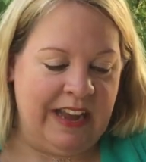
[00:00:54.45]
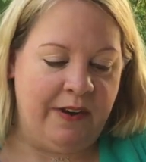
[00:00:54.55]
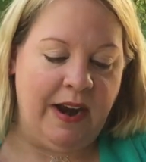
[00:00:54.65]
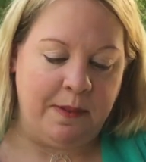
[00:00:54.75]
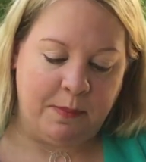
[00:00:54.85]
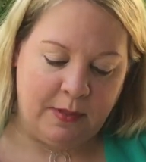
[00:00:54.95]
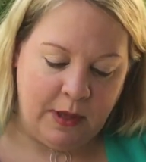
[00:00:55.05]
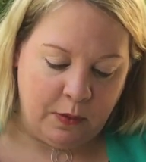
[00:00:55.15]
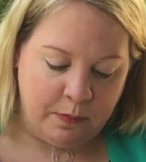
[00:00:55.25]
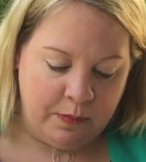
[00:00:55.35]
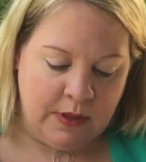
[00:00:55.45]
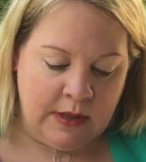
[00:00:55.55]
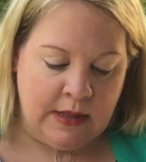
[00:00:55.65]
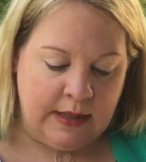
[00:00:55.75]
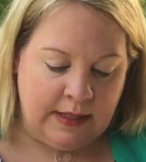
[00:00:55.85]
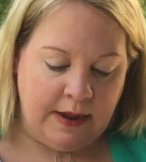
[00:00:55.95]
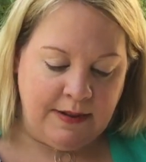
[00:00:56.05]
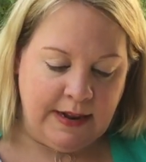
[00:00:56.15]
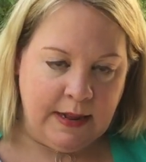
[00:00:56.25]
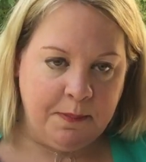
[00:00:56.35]
All right, so
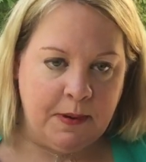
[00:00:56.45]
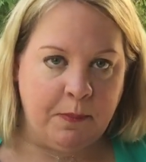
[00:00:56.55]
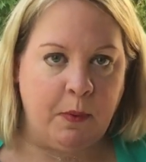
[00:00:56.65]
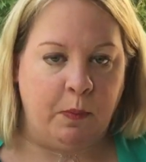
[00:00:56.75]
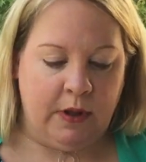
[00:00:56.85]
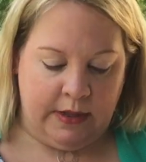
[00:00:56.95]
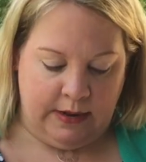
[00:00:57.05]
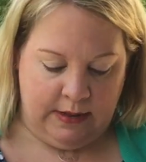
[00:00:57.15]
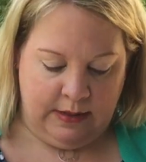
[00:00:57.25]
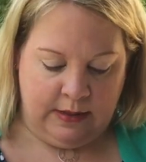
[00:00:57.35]
safety tip number 1.